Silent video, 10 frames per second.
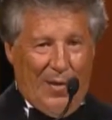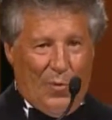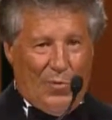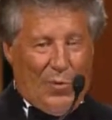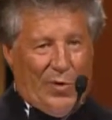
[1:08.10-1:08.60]

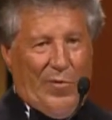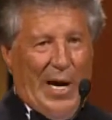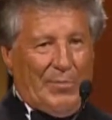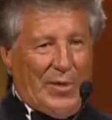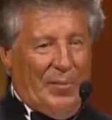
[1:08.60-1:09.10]
we would
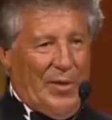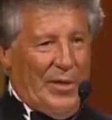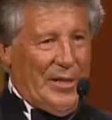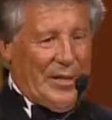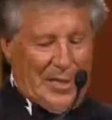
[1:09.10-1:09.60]
grab some of
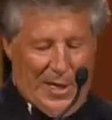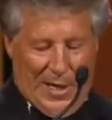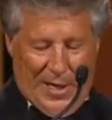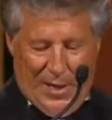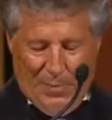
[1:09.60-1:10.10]
these
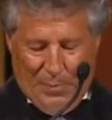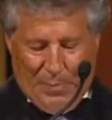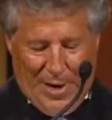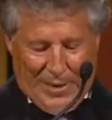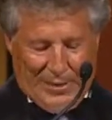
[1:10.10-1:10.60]

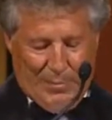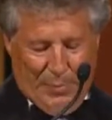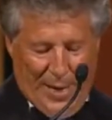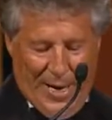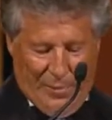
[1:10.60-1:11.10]
pots
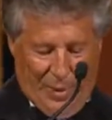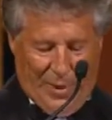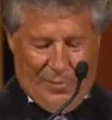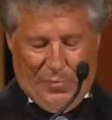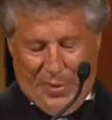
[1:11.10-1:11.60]
and
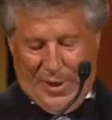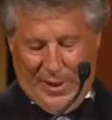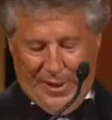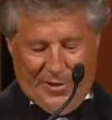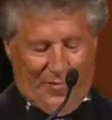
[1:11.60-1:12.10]
pans, well,
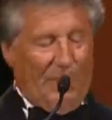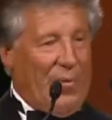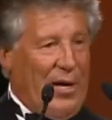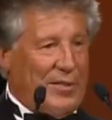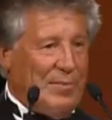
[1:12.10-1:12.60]
lids from
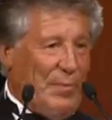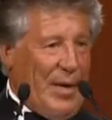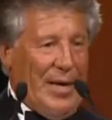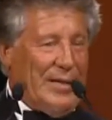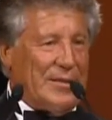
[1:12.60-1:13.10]
pots and
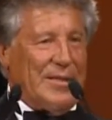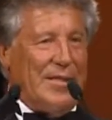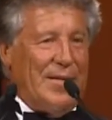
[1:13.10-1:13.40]
pans,